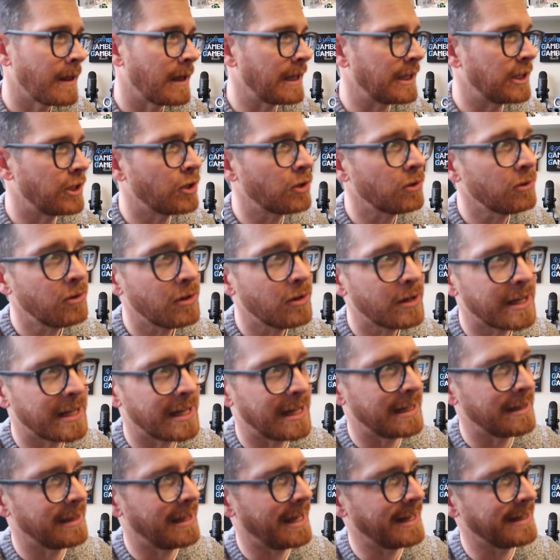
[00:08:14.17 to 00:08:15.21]
like you're looking
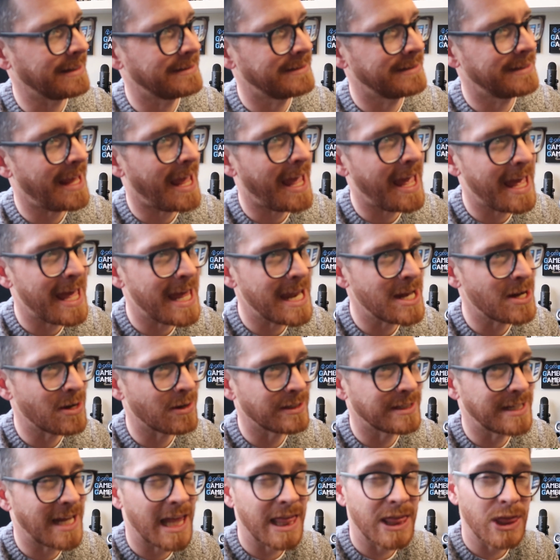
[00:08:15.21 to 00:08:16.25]
at like 10 or
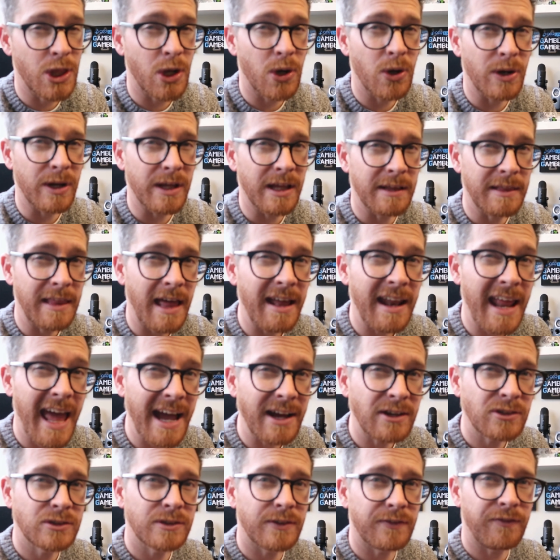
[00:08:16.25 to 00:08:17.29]
10.30. That
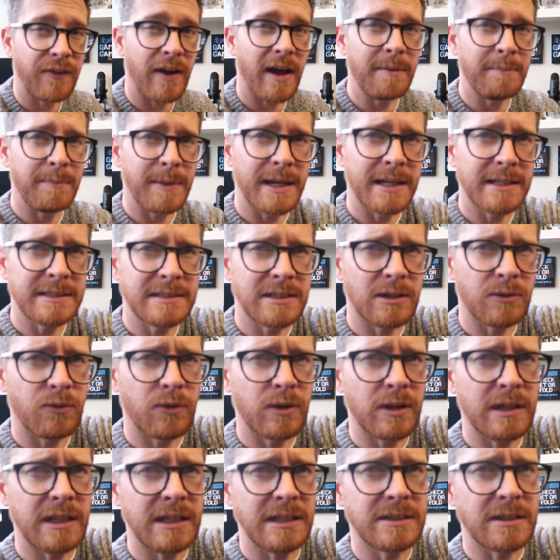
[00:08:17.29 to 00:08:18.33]
extra 5 minutes, it
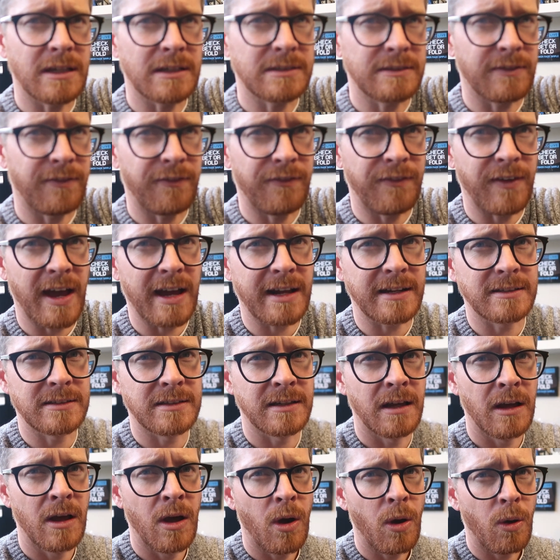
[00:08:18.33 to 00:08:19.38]
really does
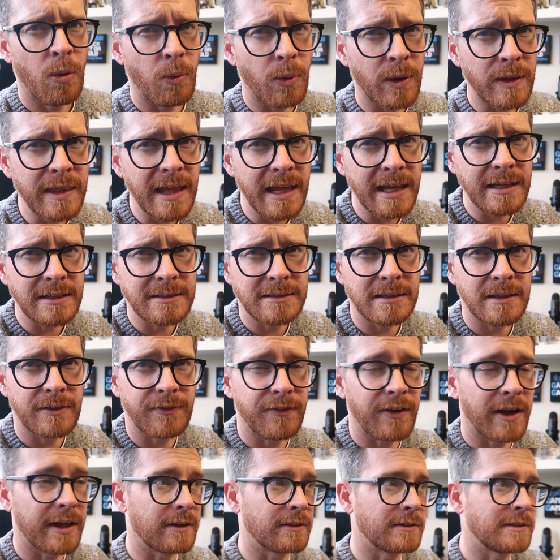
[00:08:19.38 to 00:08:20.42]
affect when they get to the
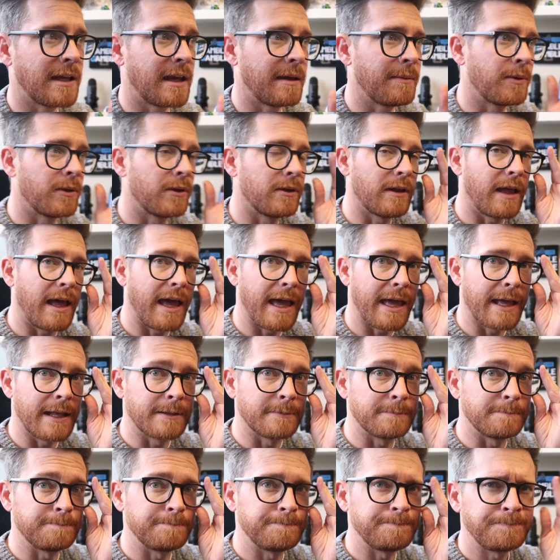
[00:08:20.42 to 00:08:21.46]
final table
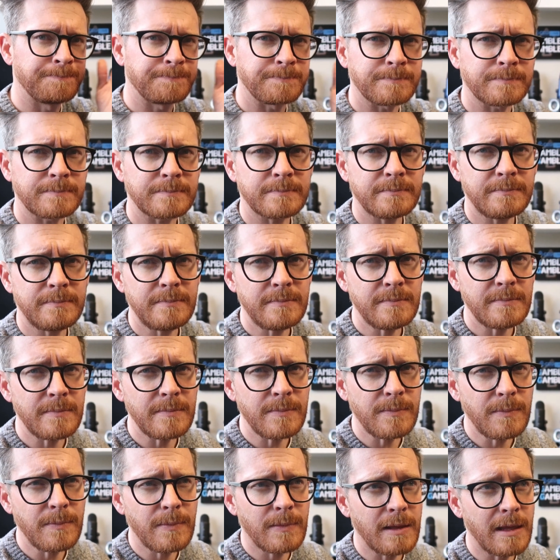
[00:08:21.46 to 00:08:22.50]
and
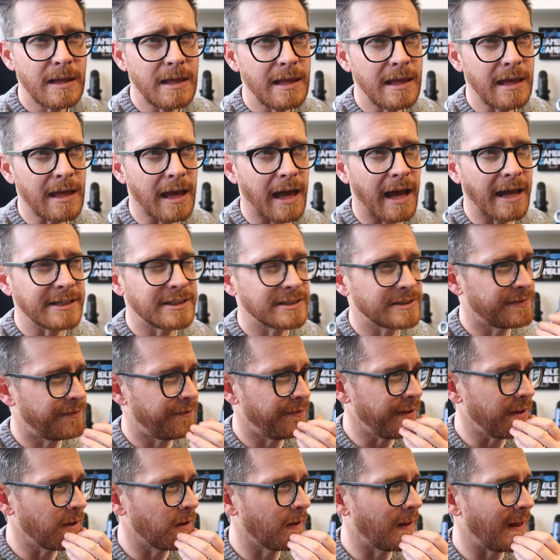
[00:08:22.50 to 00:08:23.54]
I just
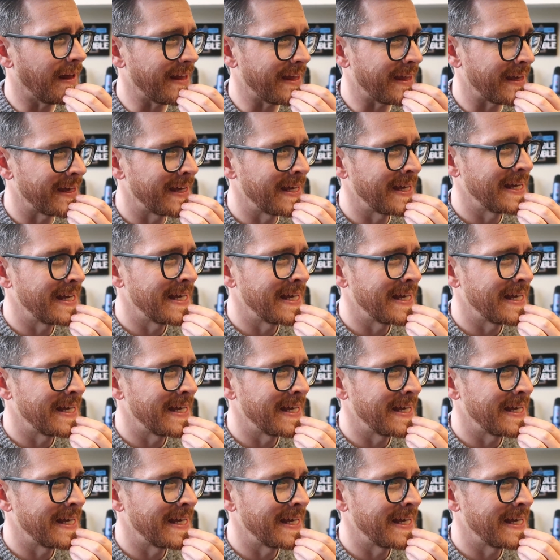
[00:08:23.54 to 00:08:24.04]
feel like